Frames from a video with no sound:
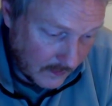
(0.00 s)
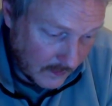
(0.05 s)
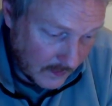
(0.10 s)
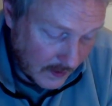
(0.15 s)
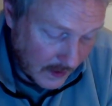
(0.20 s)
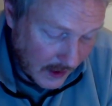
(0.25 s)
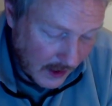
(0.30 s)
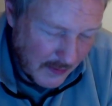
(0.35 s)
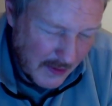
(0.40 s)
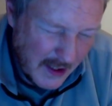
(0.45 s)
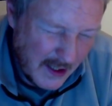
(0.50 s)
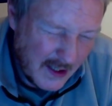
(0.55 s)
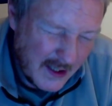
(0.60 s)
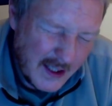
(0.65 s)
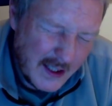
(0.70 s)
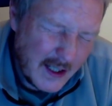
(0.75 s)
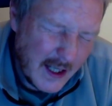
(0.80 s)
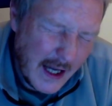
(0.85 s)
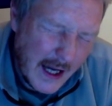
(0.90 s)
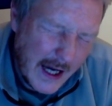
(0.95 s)
I mean,
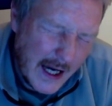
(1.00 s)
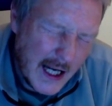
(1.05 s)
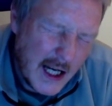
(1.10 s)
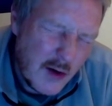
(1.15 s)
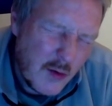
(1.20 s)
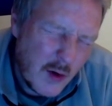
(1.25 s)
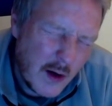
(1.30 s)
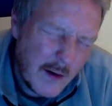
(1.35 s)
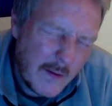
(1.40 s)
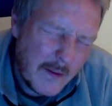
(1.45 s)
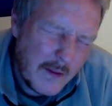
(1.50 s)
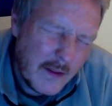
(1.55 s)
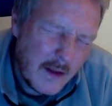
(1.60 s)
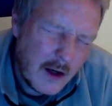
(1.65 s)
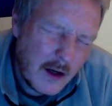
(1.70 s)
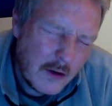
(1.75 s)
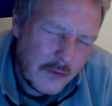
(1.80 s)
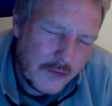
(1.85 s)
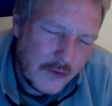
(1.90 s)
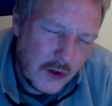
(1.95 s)
did any one
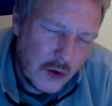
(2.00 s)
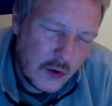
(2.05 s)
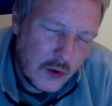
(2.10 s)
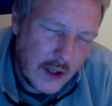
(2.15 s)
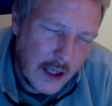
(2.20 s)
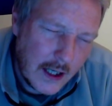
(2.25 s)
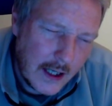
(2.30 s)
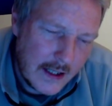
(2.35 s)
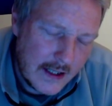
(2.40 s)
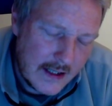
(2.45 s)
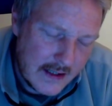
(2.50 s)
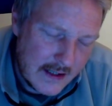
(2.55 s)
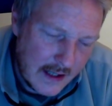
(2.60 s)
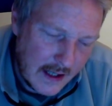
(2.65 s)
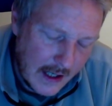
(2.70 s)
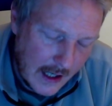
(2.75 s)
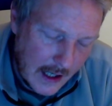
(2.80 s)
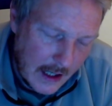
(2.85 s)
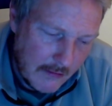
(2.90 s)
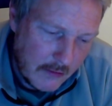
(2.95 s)
of you guys
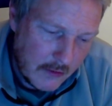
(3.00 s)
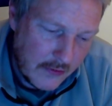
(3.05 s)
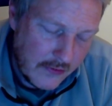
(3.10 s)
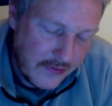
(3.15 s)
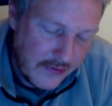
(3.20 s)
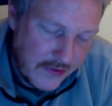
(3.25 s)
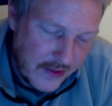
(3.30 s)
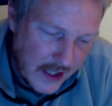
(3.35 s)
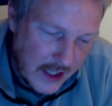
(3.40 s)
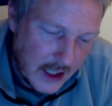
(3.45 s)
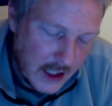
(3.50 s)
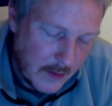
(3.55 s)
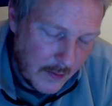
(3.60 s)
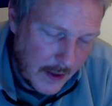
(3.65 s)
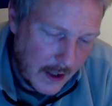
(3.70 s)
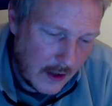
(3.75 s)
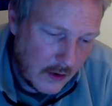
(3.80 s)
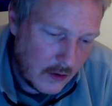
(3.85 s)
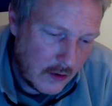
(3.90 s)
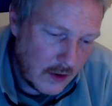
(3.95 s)
ever think
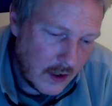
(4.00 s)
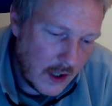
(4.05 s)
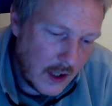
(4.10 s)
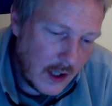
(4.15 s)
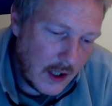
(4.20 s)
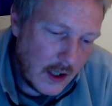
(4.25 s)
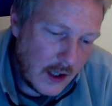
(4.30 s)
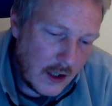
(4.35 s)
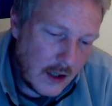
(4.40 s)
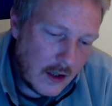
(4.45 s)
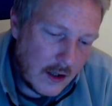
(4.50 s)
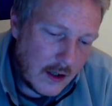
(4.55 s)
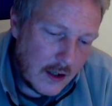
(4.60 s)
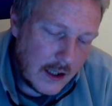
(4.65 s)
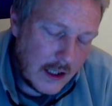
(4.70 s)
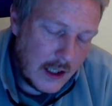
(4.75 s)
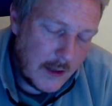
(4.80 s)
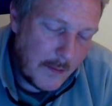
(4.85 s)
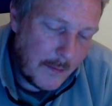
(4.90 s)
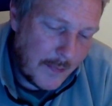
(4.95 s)
about,
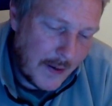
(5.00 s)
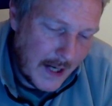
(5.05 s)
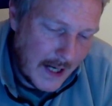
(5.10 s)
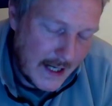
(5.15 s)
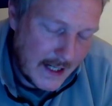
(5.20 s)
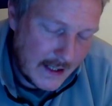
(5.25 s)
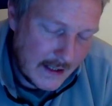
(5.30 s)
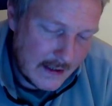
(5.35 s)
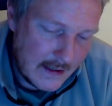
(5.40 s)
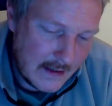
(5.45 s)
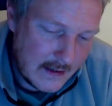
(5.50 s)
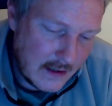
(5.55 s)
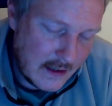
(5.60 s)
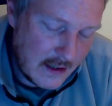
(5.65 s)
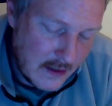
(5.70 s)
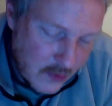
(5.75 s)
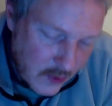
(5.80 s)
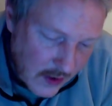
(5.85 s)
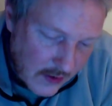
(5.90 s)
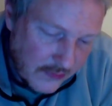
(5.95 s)
in the past,
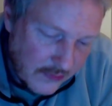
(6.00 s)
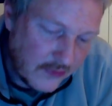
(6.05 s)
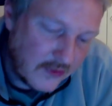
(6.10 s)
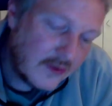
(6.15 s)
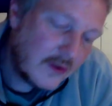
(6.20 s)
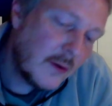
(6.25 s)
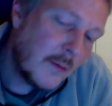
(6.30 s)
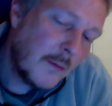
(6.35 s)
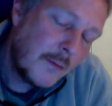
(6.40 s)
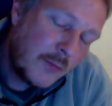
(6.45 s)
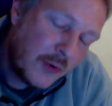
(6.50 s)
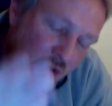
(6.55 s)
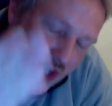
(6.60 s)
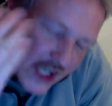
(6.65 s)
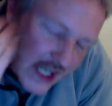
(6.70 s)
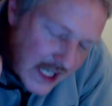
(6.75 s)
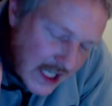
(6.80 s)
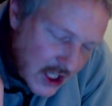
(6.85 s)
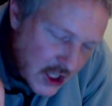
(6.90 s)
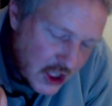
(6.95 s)
Swift
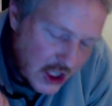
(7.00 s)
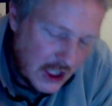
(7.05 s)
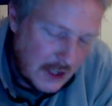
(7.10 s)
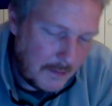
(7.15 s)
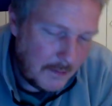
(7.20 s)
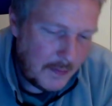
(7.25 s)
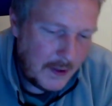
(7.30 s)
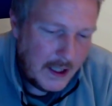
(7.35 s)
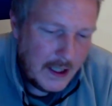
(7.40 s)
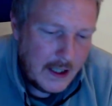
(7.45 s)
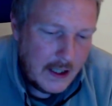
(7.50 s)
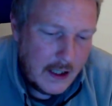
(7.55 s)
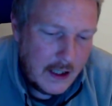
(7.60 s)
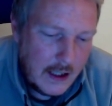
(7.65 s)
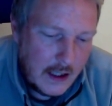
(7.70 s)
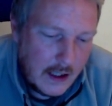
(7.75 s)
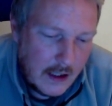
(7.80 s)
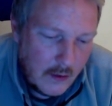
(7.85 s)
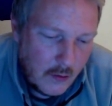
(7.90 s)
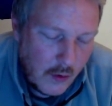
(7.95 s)
pre-GPI,
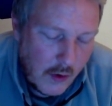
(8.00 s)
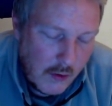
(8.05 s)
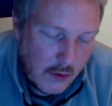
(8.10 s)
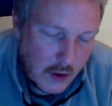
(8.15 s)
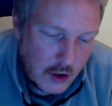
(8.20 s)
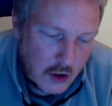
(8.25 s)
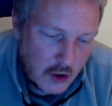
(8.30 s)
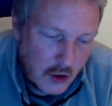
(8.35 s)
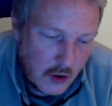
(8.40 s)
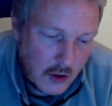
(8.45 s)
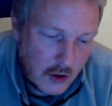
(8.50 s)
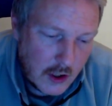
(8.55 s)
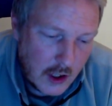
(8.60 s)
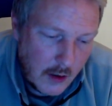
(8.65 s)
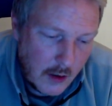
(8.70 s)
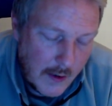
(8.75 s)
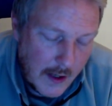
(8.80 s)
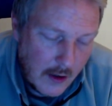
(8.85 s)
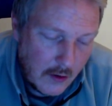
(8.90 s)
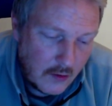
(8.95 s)
we were talking
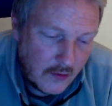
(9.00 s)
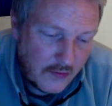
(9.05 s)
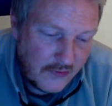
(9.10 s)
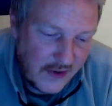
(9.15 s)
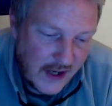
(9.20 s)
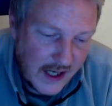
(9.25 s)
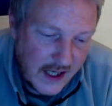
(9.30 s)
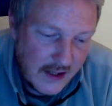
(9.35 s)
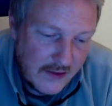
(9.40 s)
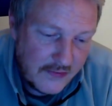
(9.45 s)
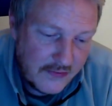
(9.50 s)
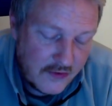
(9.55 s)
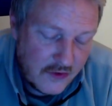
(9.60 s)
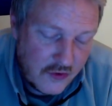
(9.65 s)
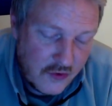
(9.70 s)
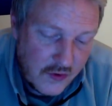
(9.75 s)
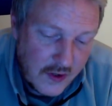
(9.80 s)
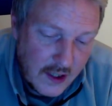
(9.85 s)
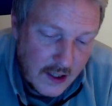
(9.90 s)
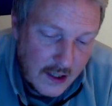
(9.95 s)
about $5
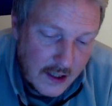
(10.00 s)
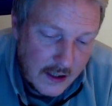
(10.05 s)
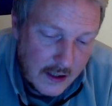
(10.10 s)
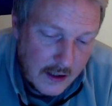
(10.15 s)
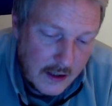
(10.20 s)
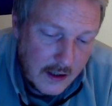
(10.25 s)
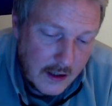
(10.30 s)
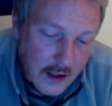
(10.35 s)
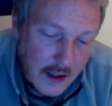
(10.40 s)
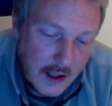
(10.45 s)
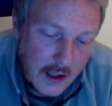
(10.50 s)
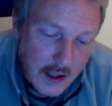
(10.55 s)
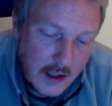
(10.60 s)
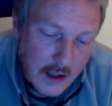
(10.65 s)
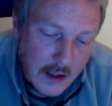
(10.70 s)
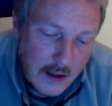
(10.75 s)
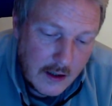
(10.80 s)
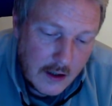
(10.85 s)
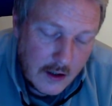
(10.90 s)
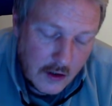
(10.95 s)
trillion
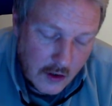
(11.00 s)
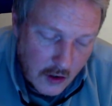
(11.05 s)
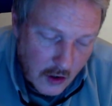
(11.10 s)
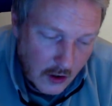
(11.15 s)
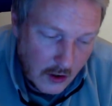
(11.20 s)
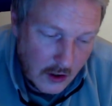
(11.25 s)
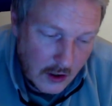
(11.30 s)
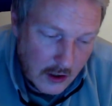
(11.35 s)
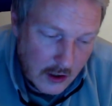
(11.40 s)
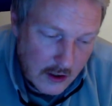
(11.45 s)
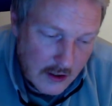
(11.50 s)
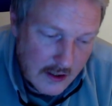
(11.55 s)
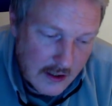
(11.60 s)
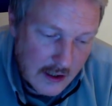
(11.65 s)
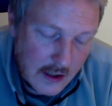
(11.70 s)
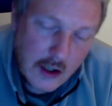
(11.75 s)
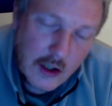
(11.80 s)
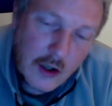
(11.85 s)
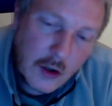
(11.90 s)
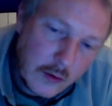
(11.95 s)

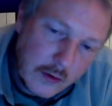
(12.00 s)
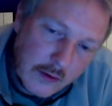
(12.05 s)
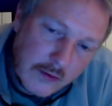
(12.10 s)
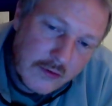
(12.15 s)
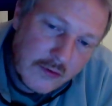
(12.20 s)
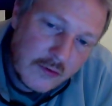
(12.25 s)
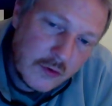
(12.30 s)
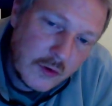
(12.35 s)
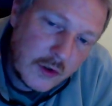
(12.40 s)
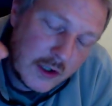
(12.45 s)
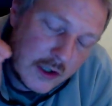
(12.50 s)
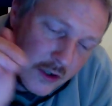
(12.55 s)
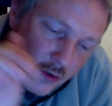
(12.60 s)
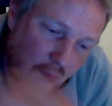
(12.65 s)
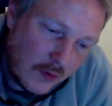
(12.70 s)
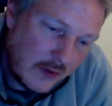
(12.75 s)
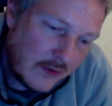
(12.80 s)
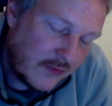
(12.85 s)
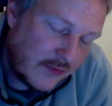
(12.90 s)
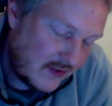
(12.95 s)
going through the
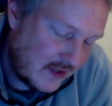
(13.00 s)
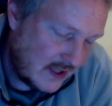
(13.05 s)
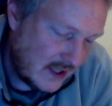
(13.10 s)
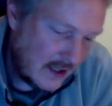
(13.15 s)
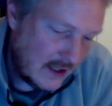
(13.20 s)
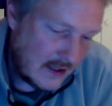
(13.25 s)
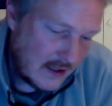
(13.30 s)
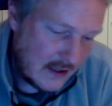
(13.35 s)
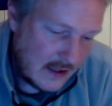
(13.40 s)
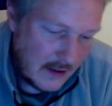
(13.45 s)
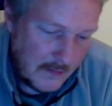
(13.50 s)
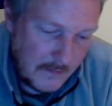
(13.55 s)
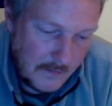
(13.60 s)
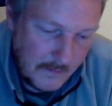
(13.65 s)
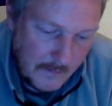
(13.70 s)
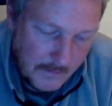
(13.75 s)
Swift system.